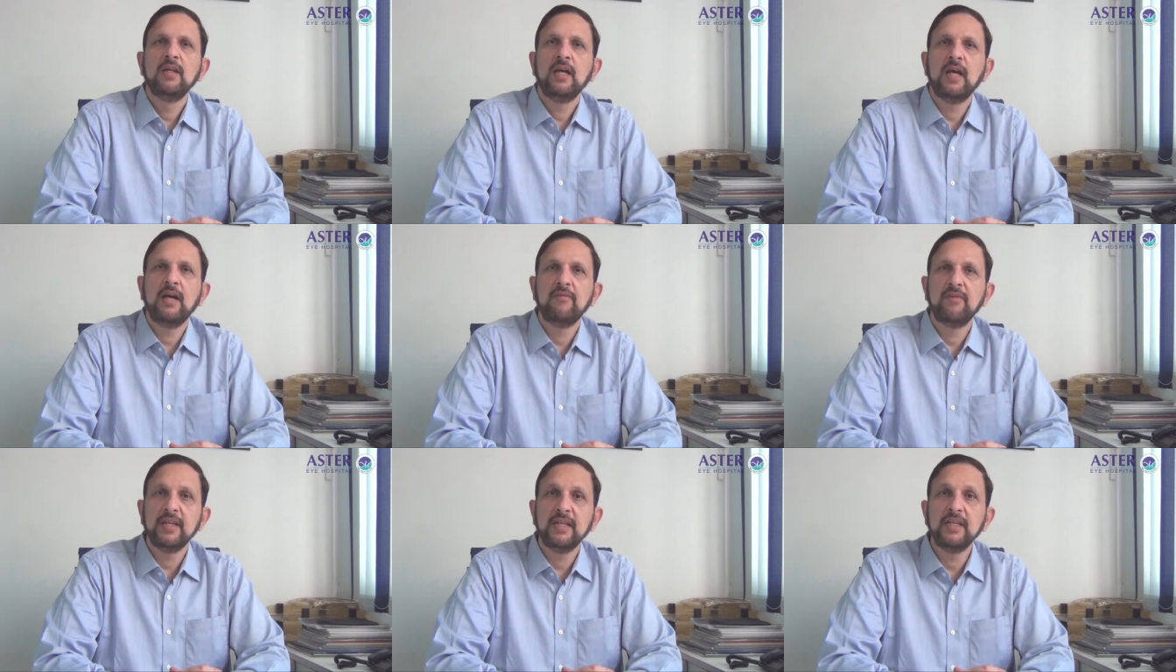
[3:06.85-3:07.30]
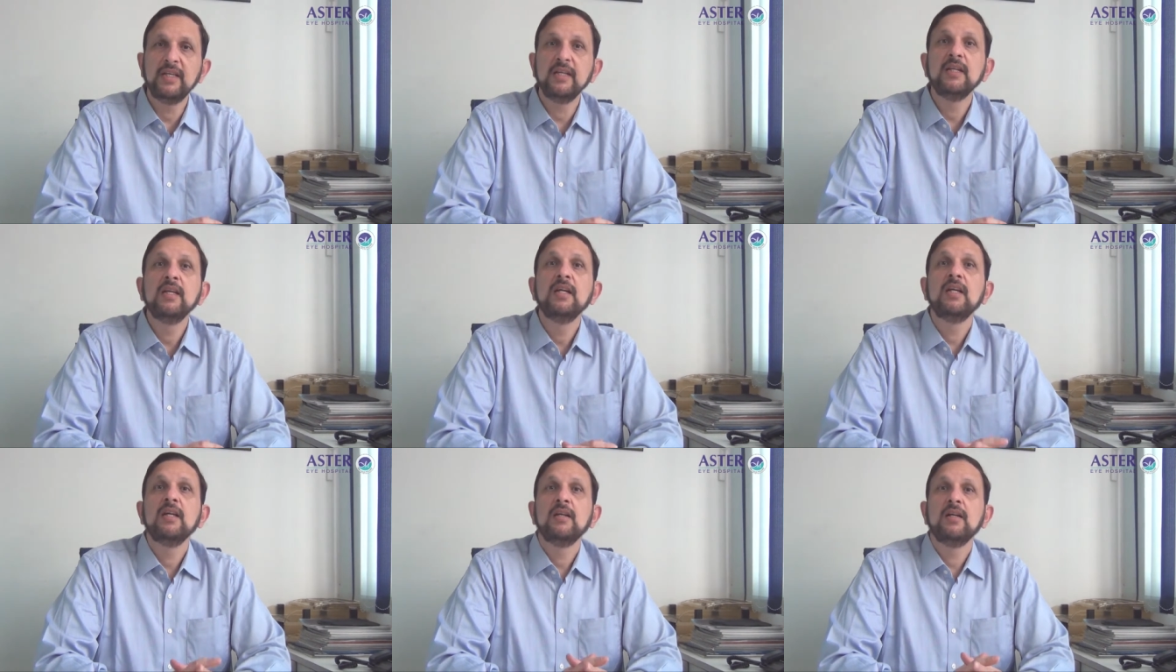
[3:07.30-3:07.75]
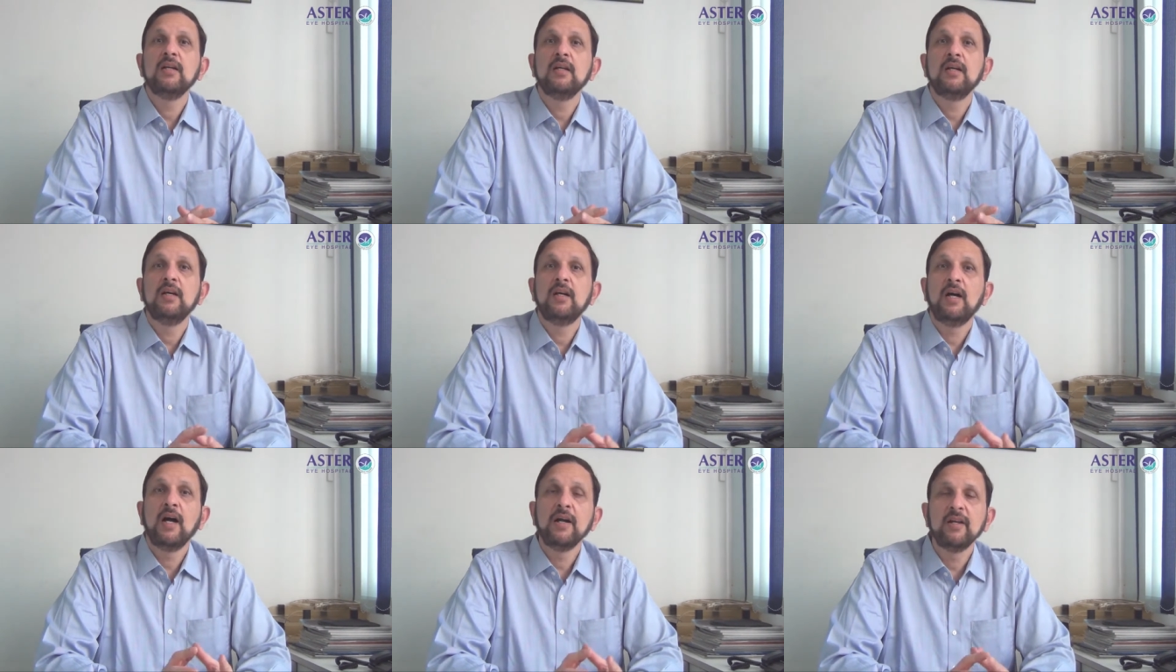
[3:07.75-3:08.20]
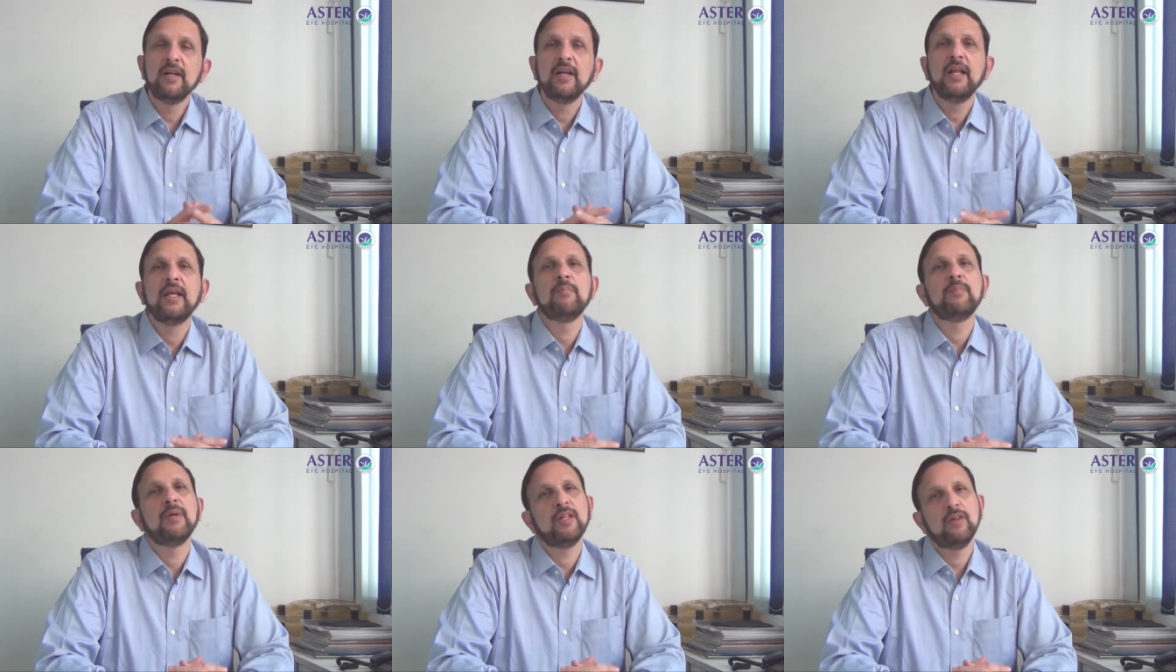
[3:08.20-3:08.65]
have any uh,
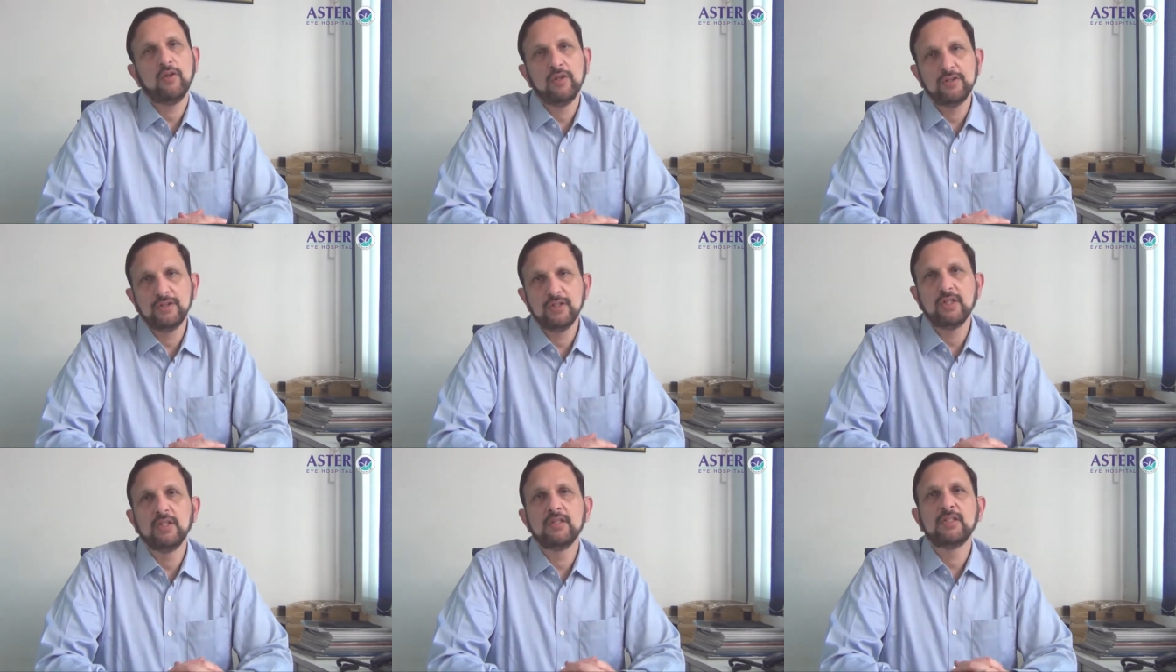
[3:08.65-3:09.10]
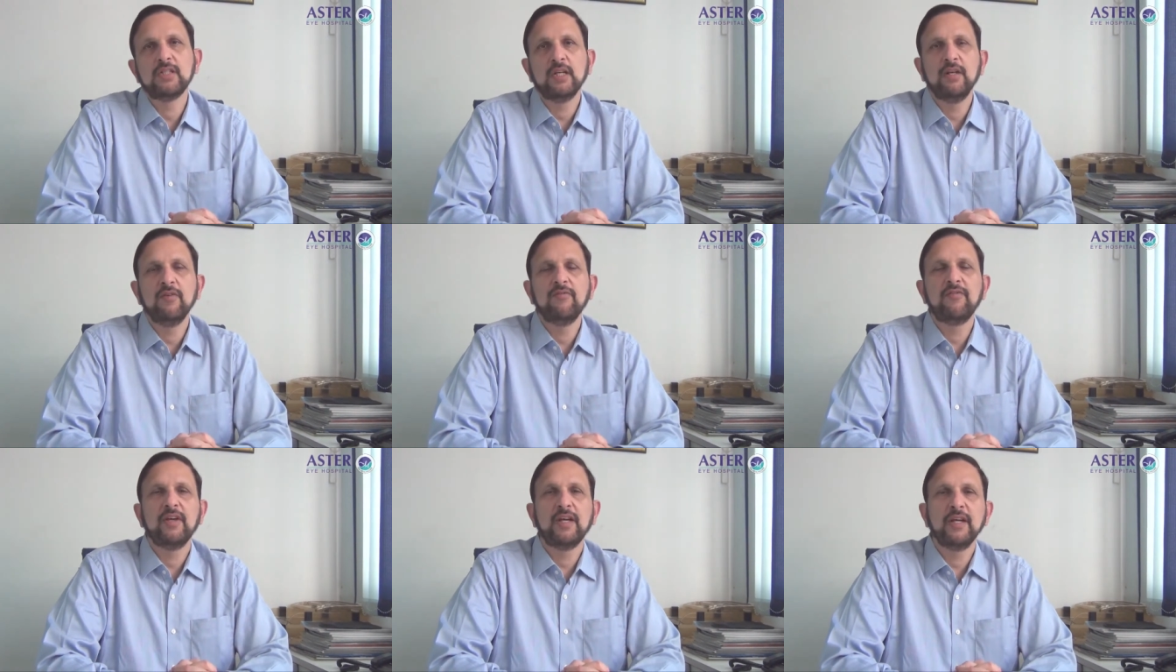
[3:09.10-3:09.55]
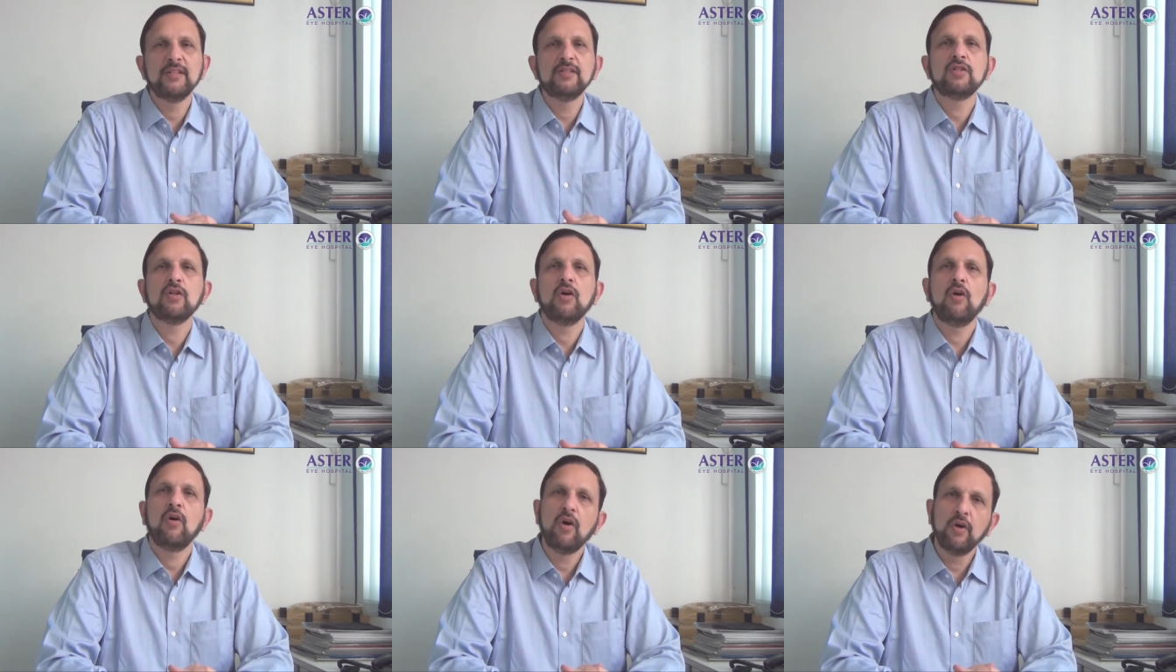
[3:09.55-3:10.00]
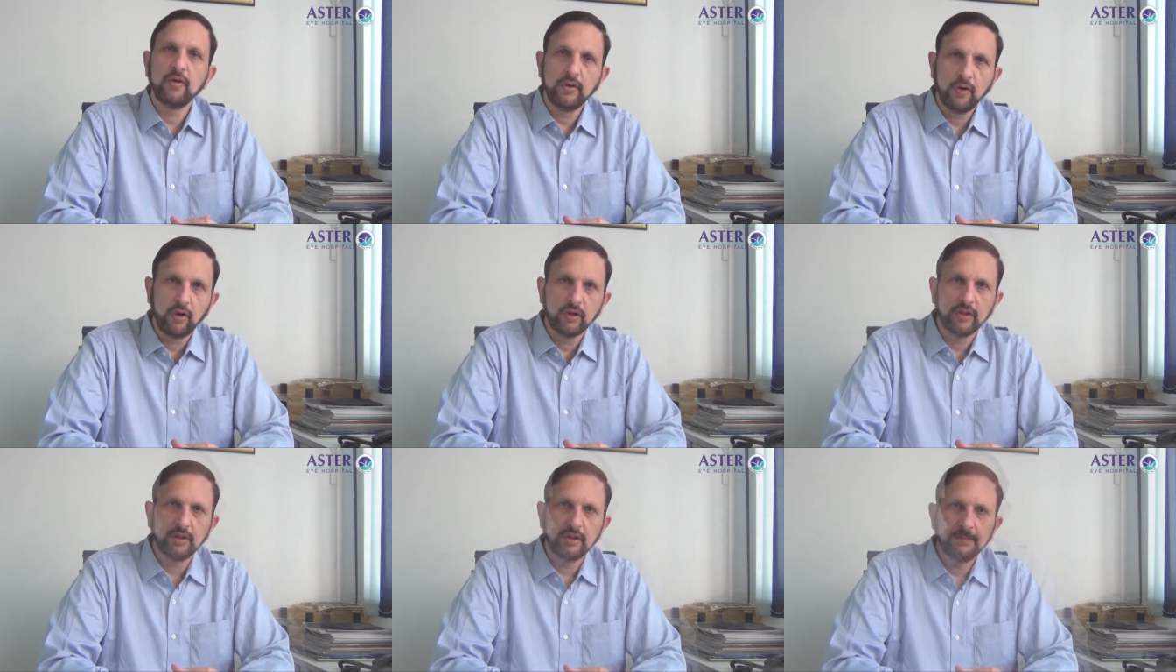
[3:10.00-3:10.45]
underlying pathological significance or
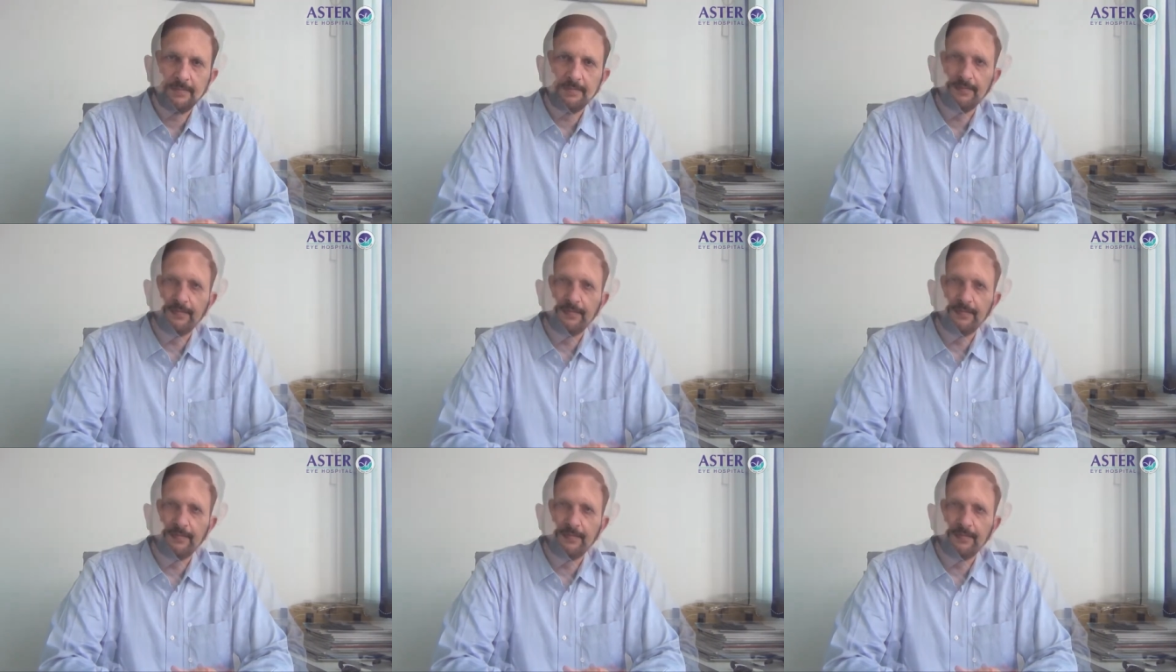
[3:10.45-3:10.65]
not.